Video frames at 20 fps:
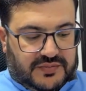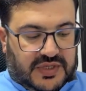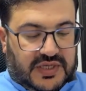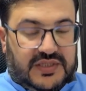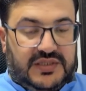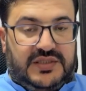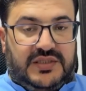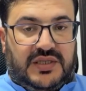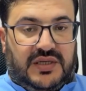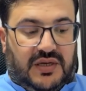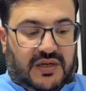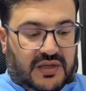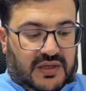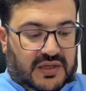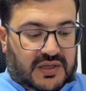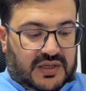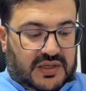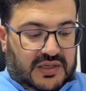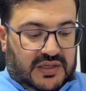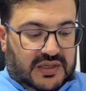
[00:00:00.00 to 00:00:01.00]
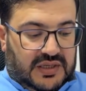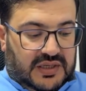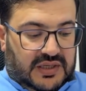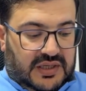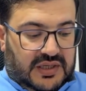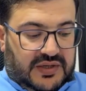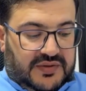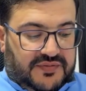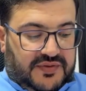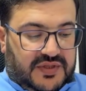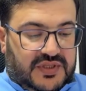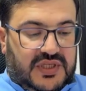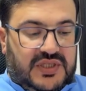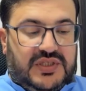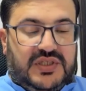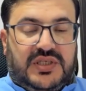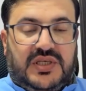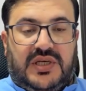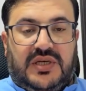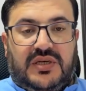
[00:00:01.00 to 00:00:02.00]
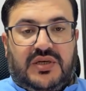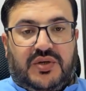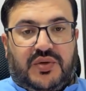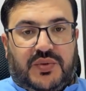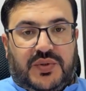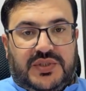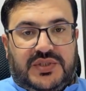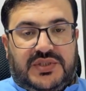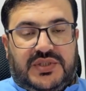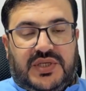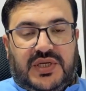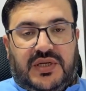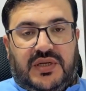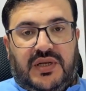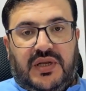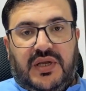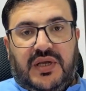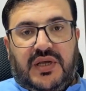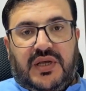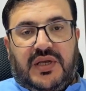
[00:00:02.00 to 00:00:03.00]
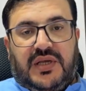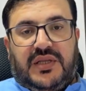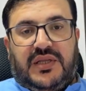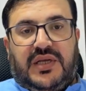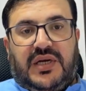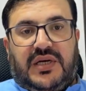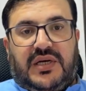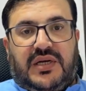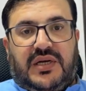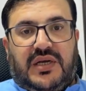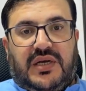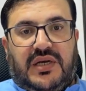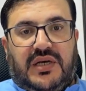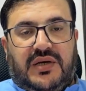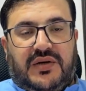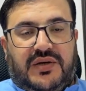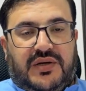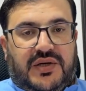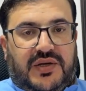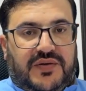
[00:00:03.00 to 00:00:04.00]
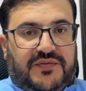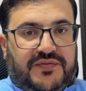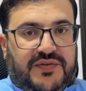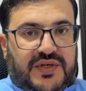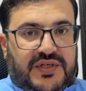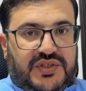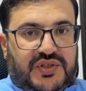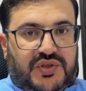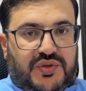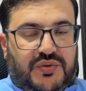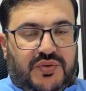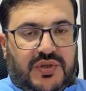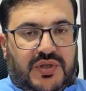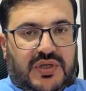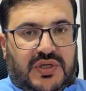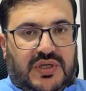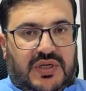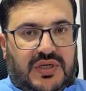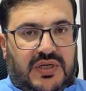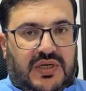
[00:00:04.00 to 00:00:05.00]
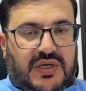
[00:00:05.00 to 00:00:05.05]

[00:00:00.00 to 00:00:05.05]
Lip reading: answer for this question, that refresh your